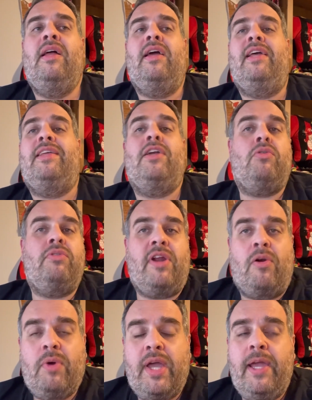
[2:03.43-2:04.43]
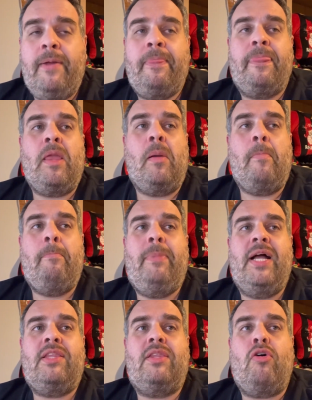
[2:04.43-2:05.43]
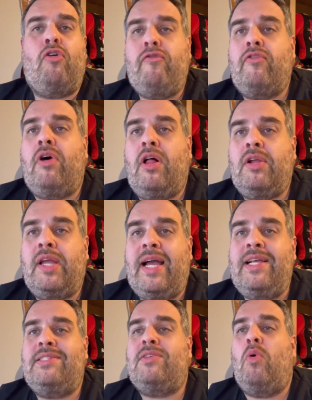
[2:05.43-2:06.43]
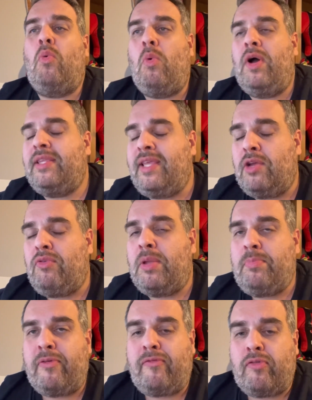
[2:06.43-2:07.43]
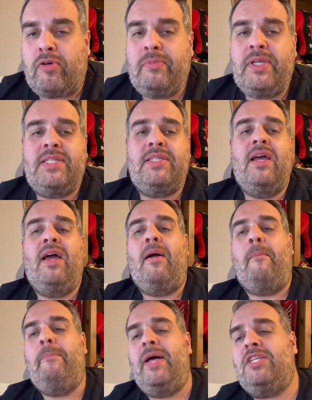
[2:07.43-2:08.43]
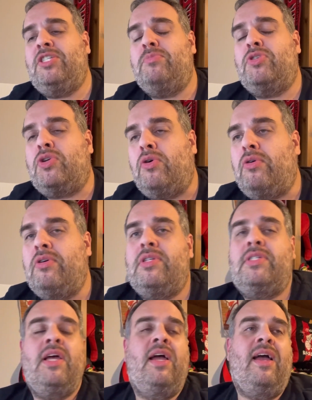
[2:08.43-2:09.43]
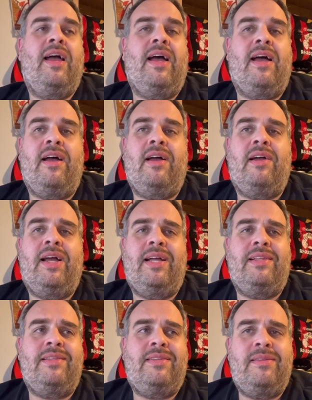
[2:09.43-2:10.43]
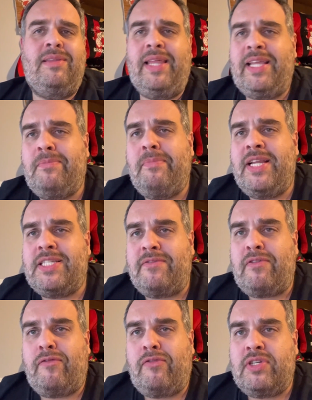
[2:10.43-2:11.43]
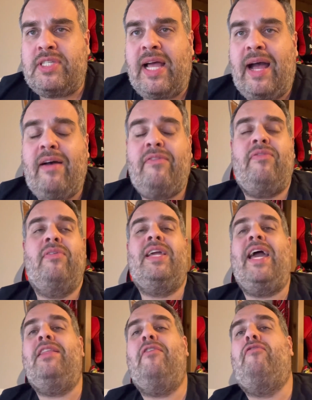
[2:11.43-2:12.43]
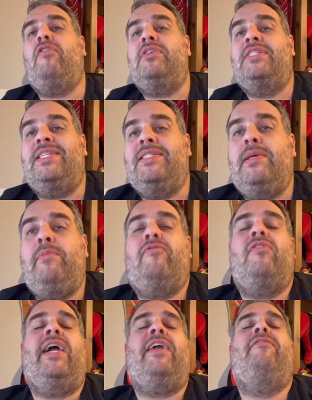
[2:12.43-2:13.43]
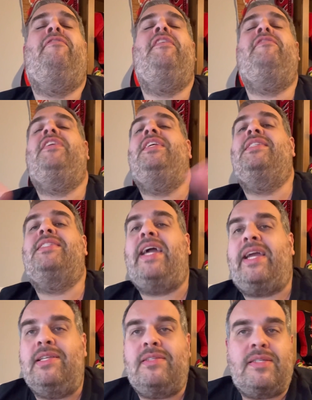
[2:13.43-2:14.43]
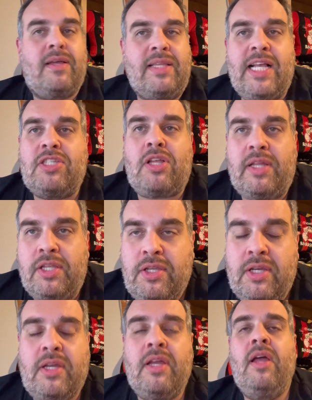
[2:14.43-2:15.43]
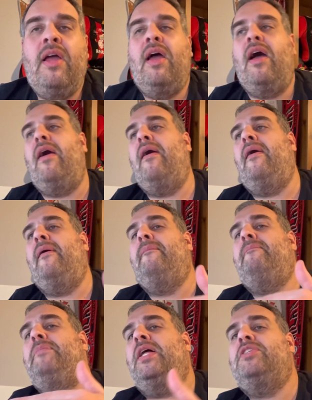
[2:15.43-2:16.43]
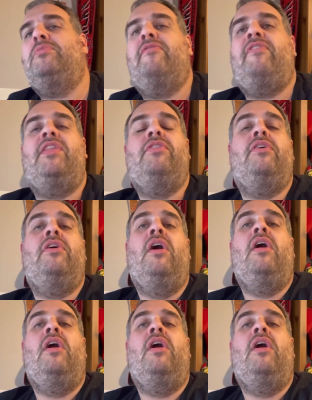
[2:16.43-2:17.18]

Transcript: It didn't go their way. But overall, guys, what a great performance. Belgium scores in late minutes of the first half. Canada falls asleep for like 15 seconds. That's all it took. Belgian defender